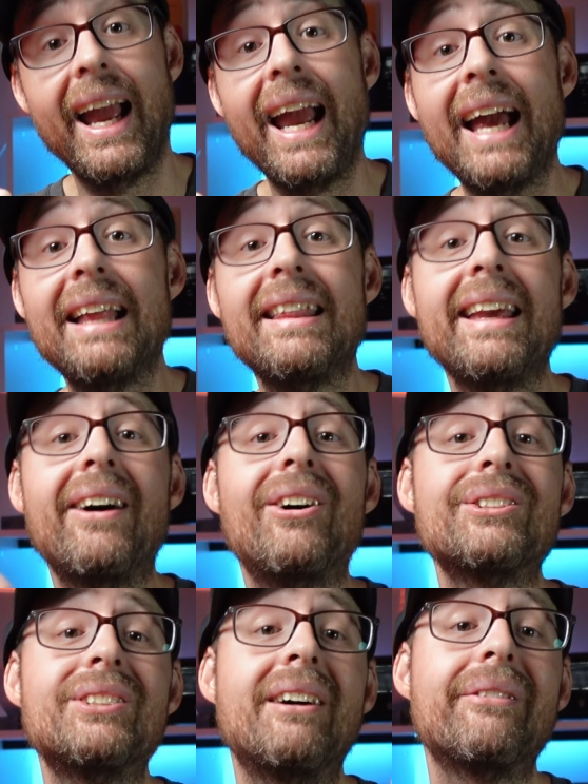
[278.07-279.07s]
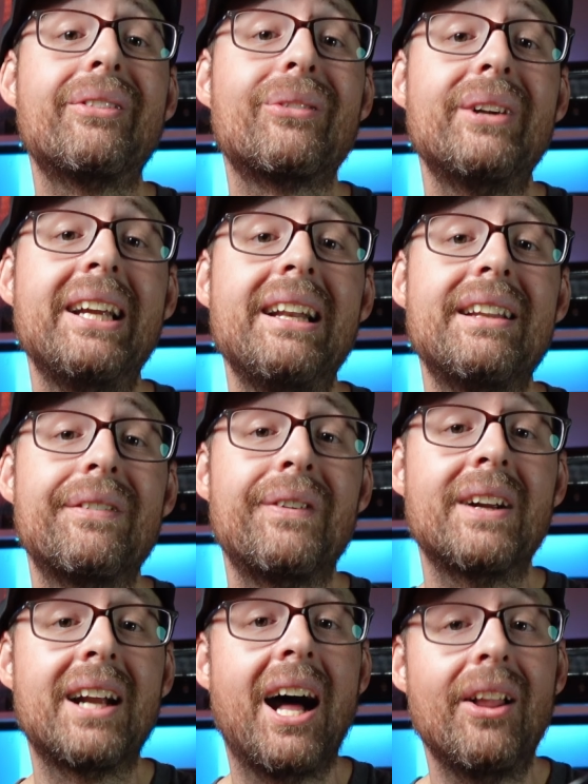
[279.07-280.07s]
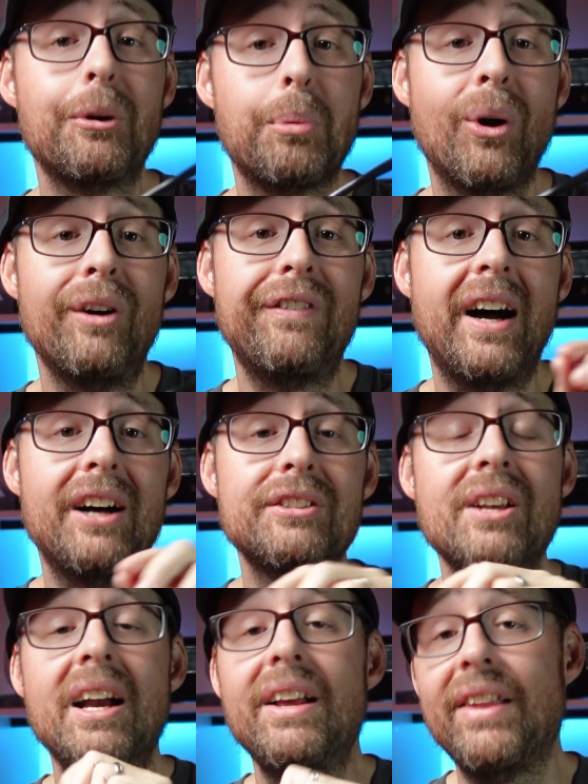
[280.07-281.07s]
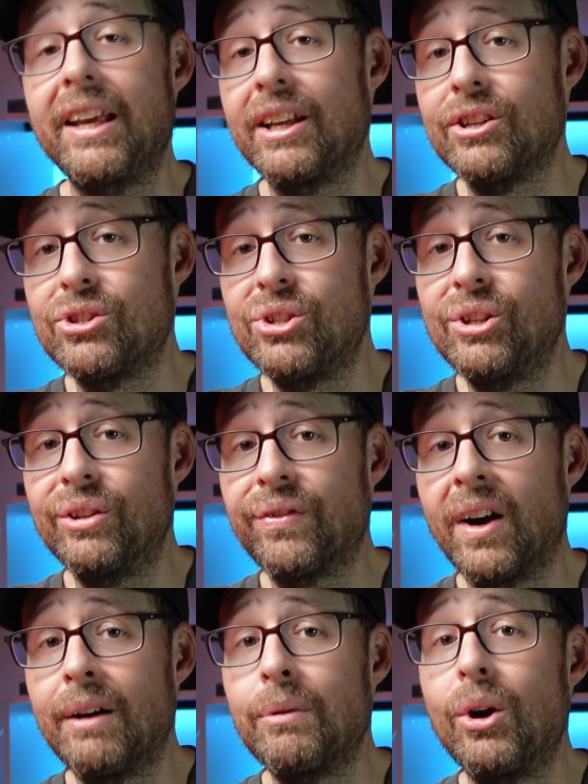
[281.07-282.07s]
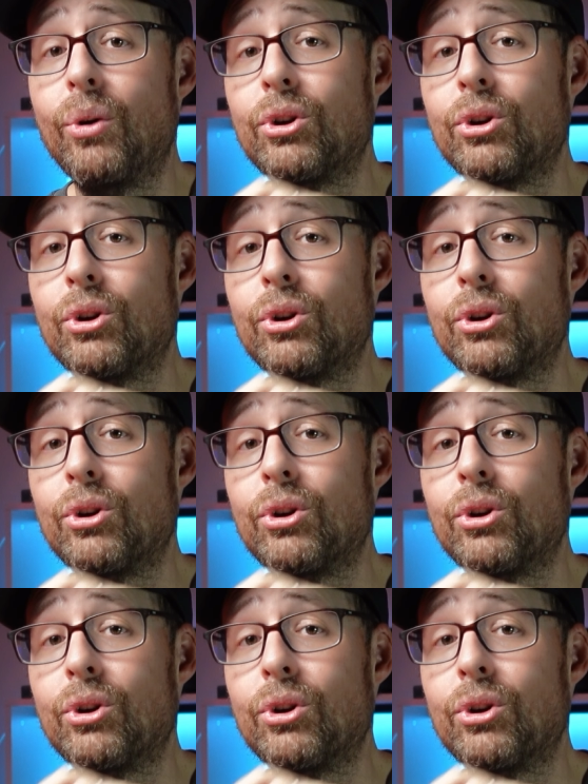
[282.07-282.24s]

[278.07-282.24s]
And they also have 3 different color profiles that you can choose from,